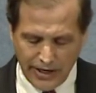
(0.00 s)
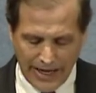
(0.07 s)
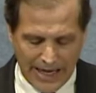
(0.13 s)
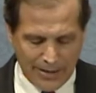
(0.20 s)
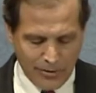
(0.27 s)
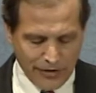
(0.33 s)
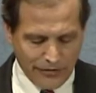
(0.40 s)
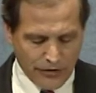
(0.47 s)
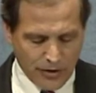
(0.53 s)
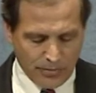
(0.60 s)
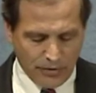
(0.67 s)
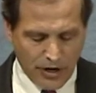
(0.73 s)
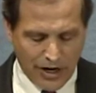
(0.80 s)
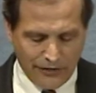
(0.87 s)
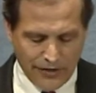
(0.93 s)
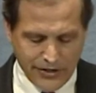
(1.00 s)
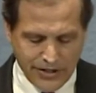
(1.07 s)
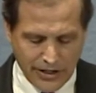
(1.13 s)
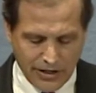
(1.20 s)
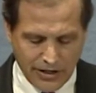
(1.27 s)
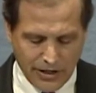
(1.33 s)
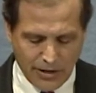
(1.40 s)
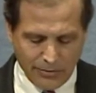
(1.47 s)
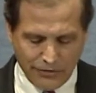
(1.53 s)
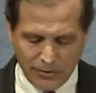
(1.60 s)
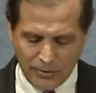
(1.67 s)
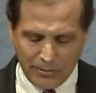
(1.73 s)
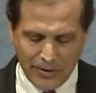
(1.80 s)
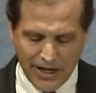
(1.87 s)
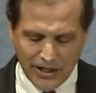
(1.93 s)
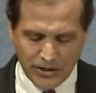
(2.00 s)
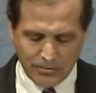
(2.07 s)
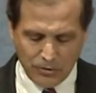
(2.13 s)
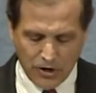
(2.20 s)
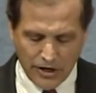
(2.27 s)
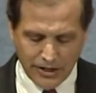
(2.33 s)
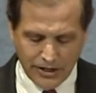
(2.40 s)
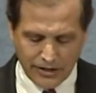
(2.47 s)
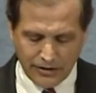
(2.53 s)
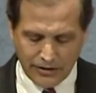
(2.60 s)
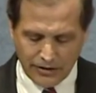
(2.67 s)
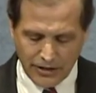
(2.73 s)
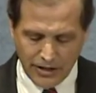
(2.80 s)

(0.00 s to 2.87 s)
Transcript: aiming for the profits that come from a mass market.